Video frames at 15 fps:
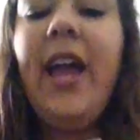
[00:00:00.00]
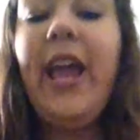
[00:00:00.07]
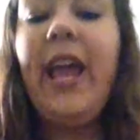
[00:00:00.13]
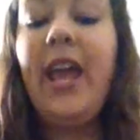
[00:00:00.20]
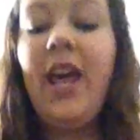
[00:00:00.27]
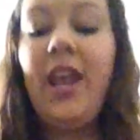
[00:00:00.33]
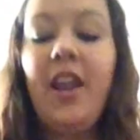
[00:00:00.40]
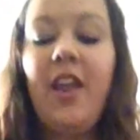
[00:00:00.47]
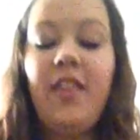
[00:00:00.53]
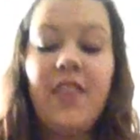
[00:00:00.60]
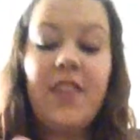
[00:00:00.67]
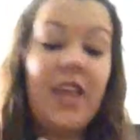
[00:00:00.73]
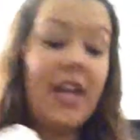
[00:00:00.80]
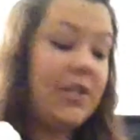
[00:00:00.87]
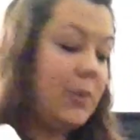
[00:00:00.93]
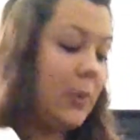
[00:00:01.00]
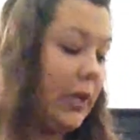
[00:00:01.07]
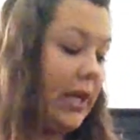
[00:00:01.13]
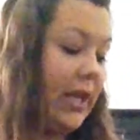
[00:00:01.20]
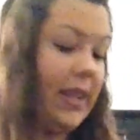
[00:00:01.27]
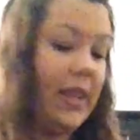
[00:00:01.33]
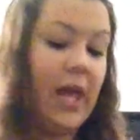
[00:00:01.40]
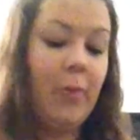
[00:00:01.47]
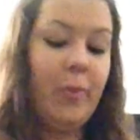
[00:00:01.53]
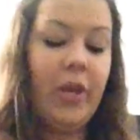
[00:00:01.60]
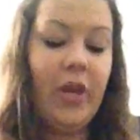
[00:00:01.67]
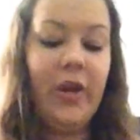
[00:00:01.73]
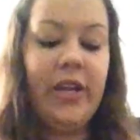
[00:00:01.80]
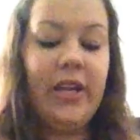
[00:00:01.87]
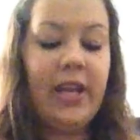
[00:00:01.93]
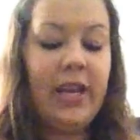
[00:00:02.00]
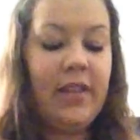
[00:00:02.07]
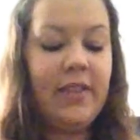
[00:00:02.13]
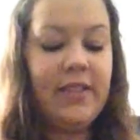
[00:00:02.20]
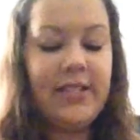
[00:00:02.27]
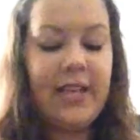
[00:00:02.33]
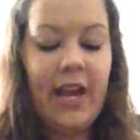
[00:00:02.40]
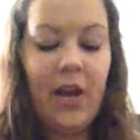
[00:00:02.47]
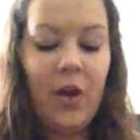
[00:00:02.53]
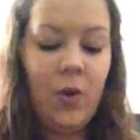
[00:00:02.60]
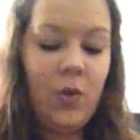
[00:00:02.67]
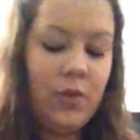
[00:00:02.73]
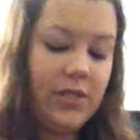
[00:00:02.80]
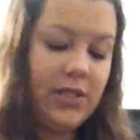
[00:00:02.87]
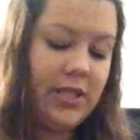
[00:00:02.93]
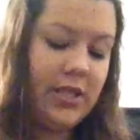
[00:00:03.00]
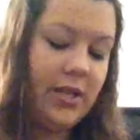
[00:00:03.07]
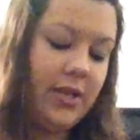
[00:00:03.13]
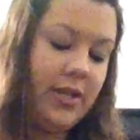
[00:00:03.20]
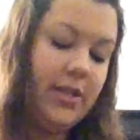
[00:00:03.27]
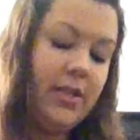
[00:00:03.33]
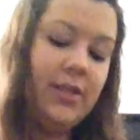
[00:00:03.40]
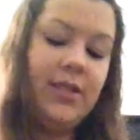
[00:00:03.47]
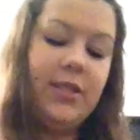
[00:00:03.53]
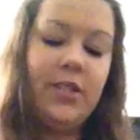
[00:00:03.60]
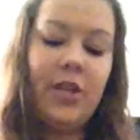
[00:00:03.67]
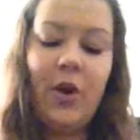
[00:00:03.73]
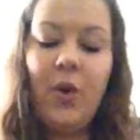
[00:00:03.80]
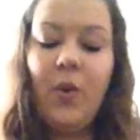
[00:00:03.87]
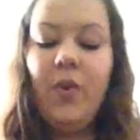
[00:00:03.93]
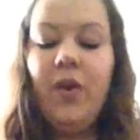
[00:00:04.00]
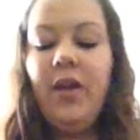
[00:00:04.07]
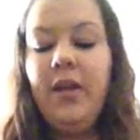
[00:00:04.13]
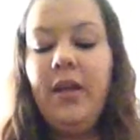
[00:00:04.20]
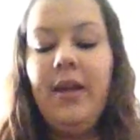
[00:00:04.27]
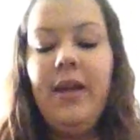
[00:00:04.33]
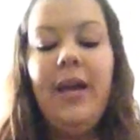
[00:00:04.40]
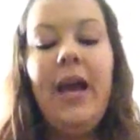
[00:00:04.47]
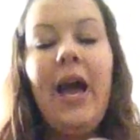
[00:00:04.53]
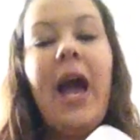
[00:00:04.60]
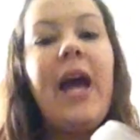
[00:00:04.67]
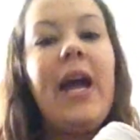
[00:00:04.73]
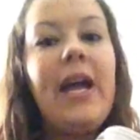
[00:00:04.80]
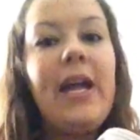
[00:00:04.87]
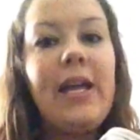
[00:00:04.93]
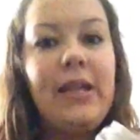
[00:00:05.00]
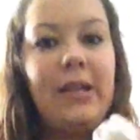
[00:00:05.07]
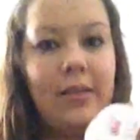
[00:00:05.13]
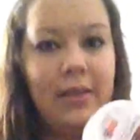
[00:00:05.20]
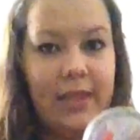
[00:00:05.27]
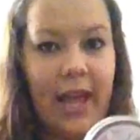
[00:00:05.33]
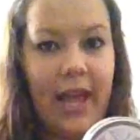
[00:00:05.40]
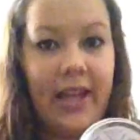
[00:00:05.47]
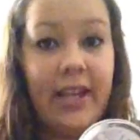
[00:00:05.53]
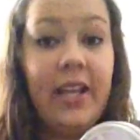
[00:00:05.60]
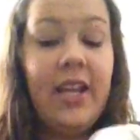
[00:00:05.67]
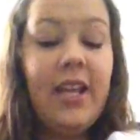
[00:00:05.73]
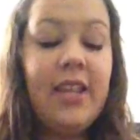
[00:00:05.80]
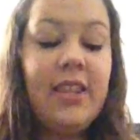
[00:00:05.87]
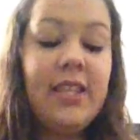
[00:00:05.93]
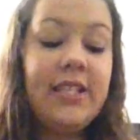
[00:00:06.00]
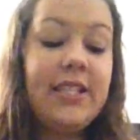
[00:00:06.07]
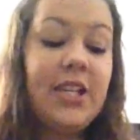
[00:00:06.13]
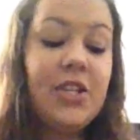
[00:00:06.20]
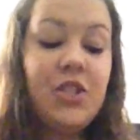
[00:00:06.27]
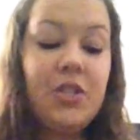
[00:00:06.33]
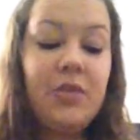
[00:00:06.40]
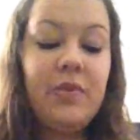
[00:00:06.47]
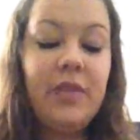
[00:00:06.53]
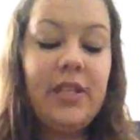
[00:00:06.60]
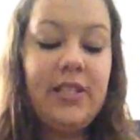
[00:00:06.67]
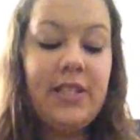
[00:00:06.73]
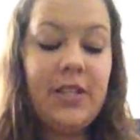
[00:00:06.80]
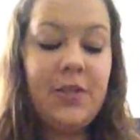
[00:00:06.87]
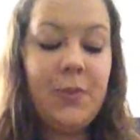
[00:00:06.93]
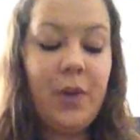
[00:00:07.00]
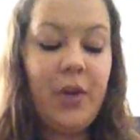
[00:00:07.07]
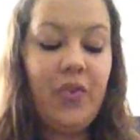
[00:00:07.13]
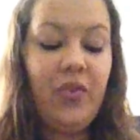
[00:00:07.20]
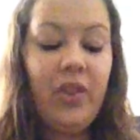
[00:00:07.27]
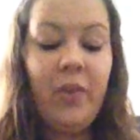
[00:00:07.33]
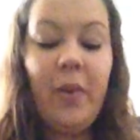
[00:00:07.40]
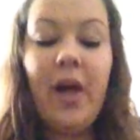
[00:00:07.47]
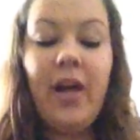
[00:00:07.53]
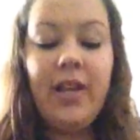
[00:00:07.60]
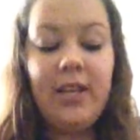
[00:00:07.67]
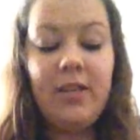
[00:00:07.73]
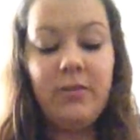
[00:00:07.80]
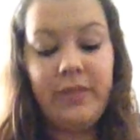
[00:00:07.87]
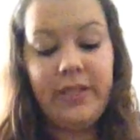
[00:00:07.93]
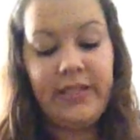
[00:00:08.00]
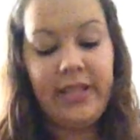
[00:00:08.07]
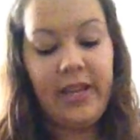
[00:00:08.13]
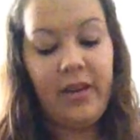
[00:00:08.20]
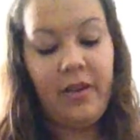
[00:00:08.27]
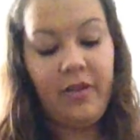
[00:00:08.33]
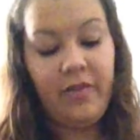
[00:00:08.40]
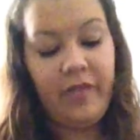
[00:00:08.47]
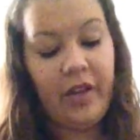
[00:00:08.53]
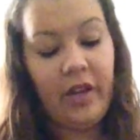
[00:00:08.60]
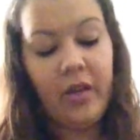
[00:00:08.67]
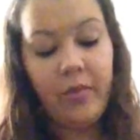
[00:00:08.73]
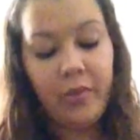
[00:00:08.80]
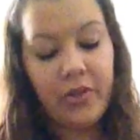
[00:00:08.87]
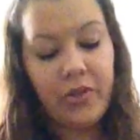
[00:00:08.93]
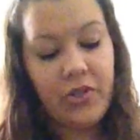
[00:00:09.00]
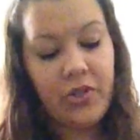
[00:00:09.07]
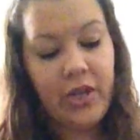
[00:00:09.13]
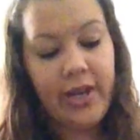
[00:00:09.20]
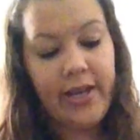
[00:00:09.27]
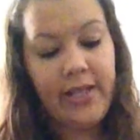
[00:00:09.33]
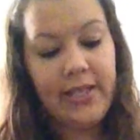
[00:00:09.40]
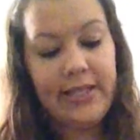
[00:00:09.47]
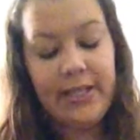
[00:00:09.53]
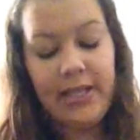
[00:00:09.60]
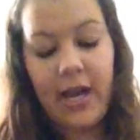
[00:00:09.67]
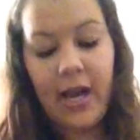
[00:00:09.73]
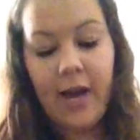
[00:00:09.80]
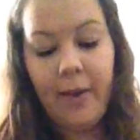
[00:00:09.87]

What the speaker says: And that's working a lot better in getting this out. So I lied. This actually really does work really well. It keeps my skin very moisturized.